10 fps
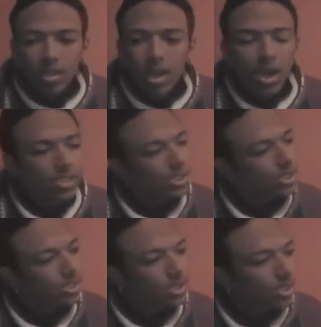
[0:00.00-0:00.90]

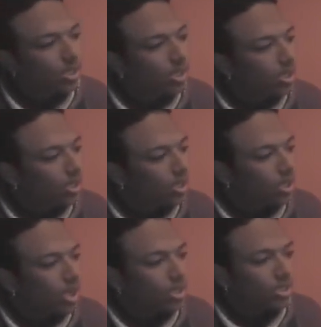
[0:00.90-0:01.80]
Cause,
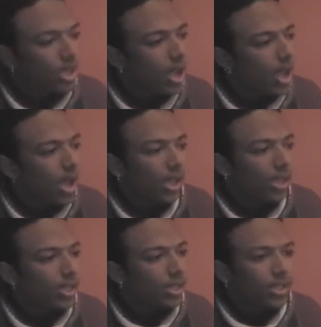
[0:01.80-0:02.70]
cause uh,
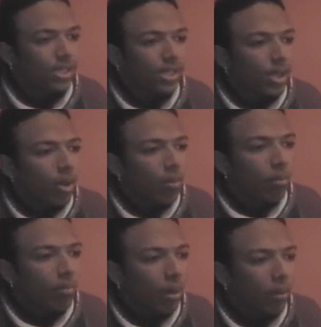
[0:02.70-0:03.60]

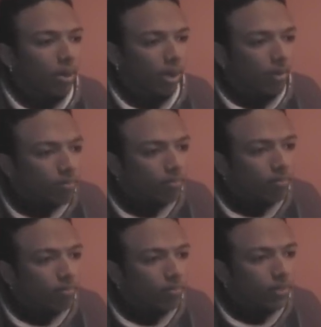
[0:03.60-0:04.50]
bubblegum
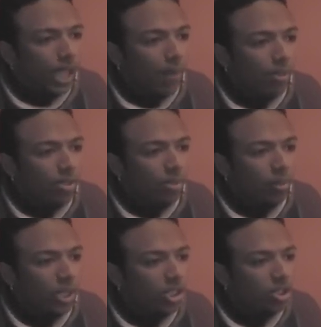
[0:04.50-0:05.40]
came into the
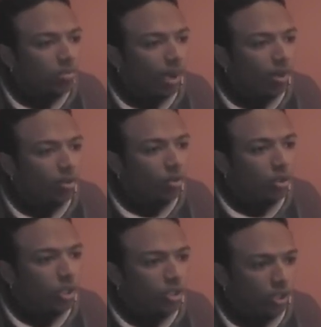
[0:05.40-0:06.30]
picture about two
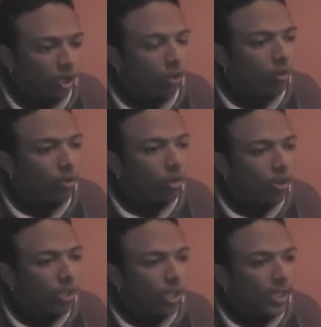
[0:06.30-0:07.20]
years ago.
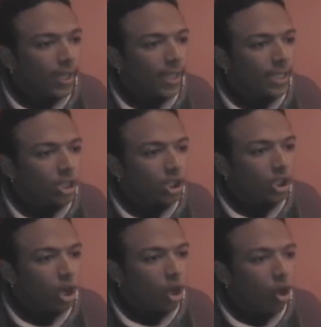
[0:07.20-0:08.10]
Yeah. And just
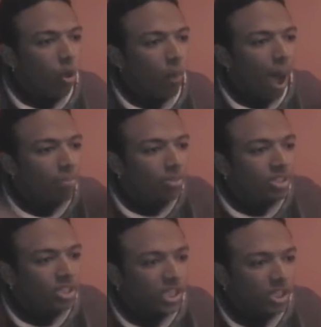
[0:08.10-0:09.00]
started a whole pop
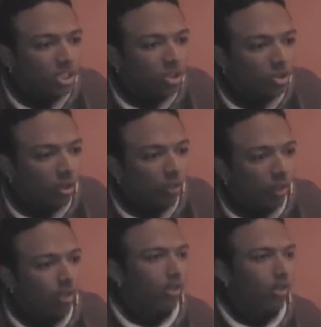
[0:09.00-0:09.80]
sensation into the thing.